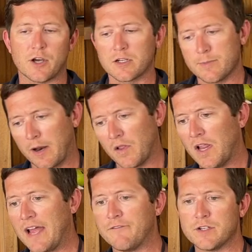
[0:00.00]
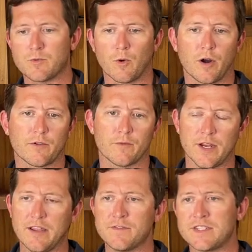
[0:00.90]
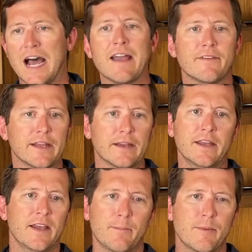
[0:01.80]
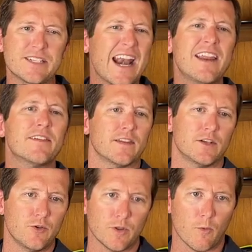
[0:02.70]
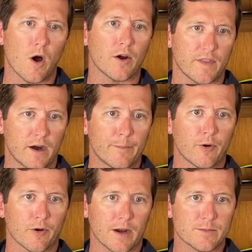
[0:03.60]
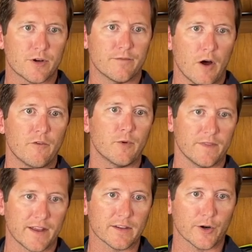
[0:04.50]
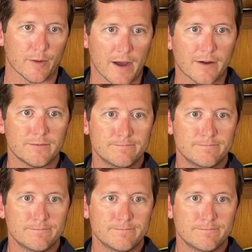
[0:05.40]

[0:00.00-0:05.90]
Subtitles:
talks about all the lionfish work, reefs, diving, pretty much anything to do with the water that our programs are involved with, they can learn about.